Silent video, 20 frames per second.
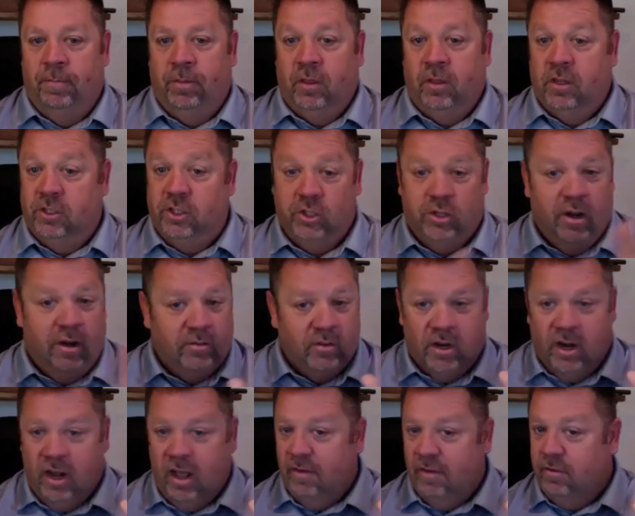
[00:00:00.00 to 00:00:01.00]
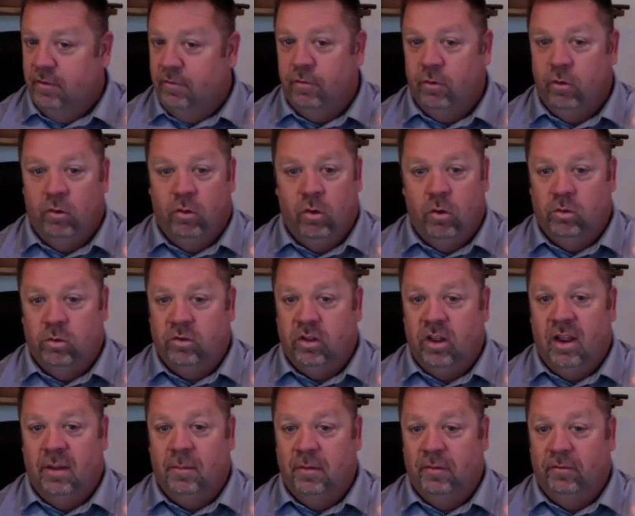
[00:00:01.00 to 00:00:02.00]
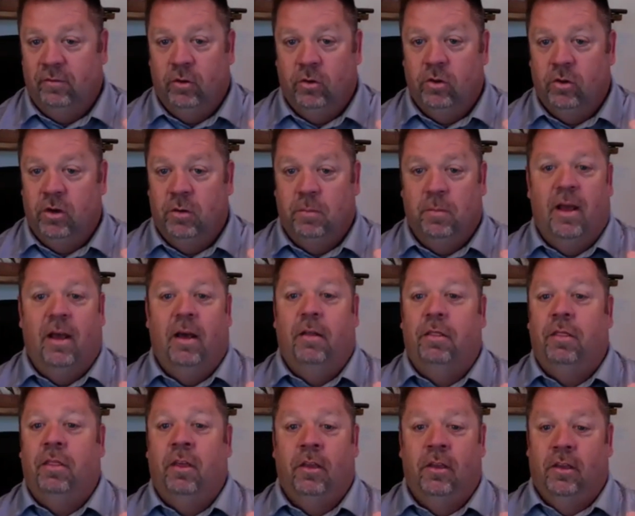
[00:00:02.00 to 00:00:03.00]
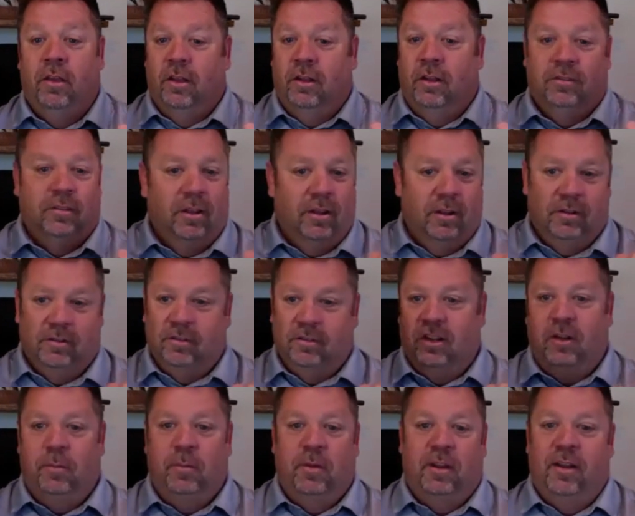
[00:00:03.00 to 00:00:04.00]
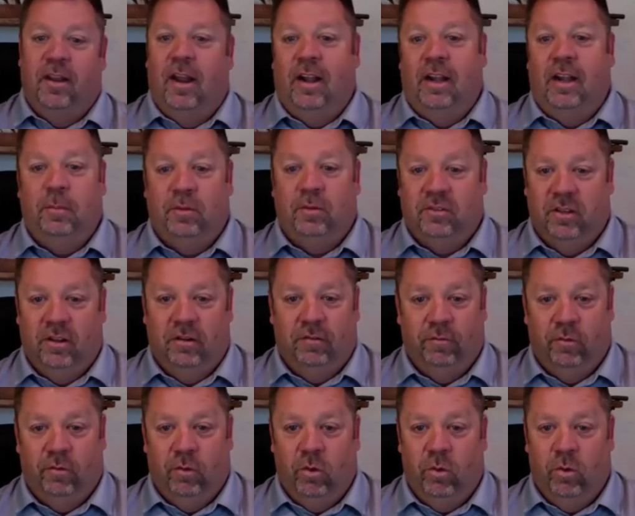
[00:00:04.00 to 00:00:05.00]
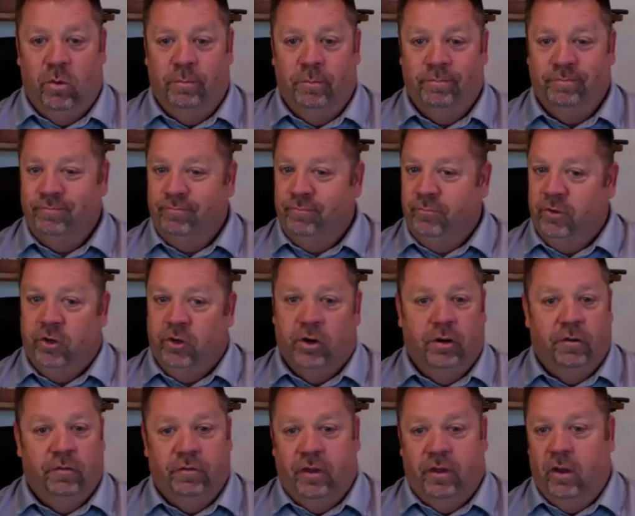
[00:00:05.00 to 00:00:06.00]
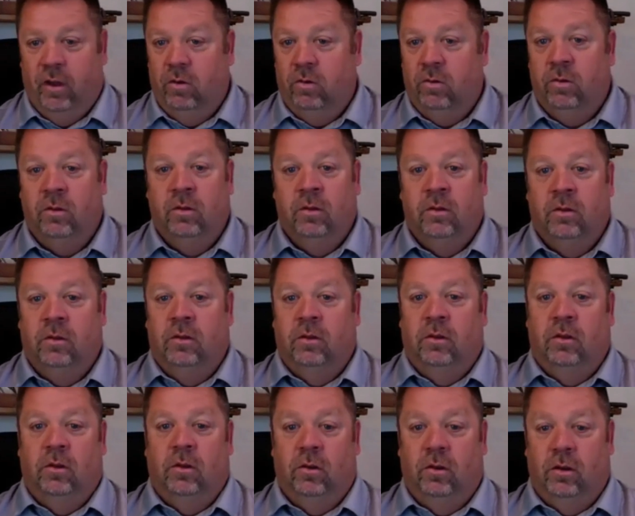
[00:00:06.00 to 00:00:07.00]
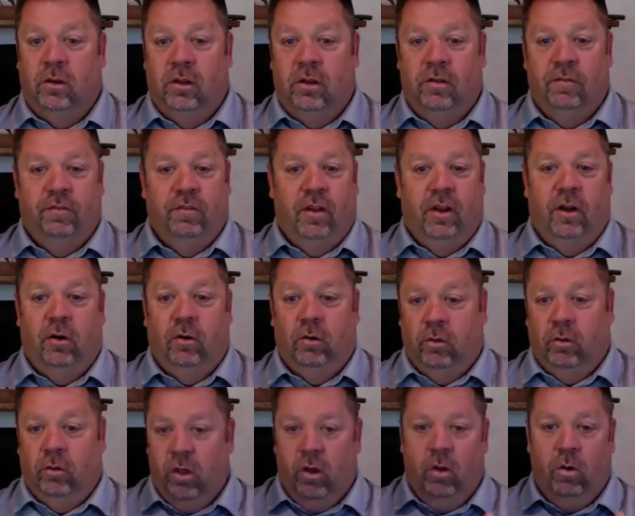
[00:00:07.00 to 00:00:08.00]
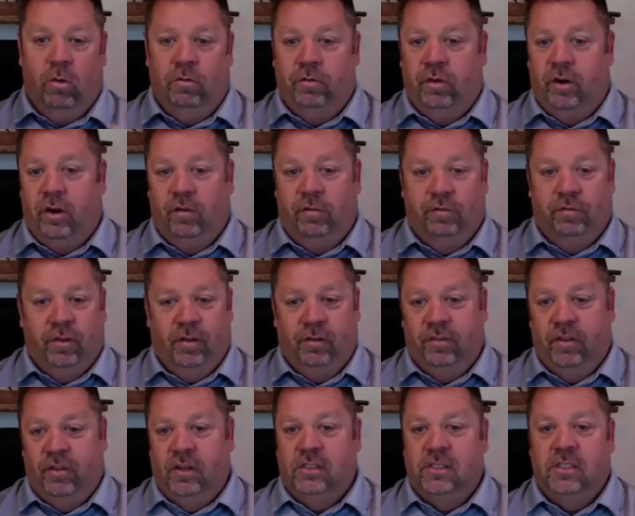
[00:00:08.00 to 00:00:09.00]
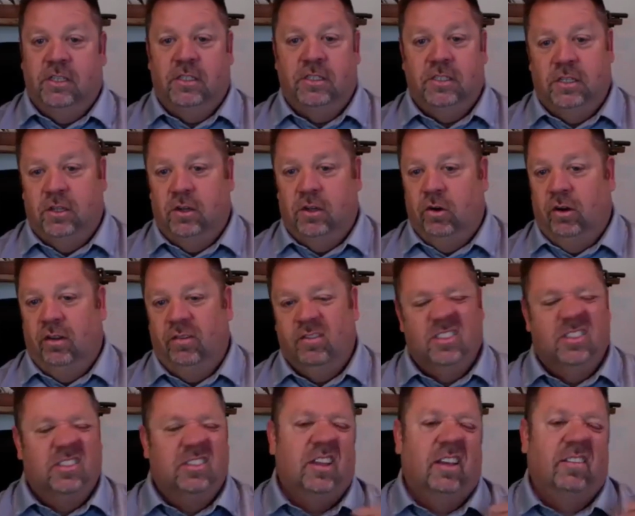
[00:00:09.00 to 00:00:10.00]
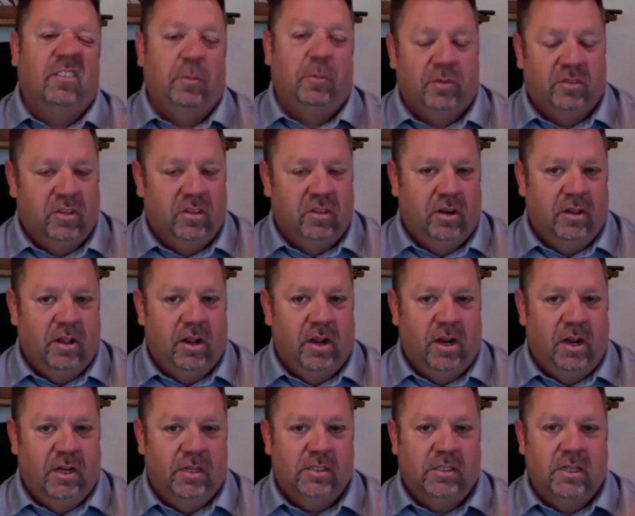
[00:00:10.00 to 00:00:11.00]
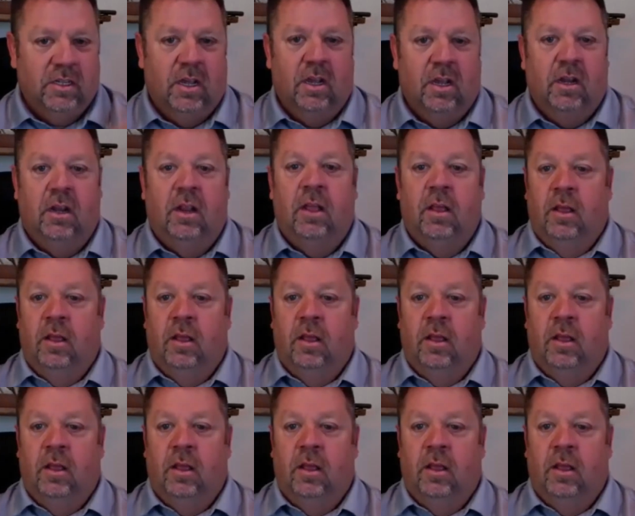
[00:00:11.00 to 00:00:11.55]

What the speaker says: because you're never going to have it full the whole time. If you do your math and say it's going to be 90% full, you're going to fail. You need to figure 50 to 60 or even 70% on the high side,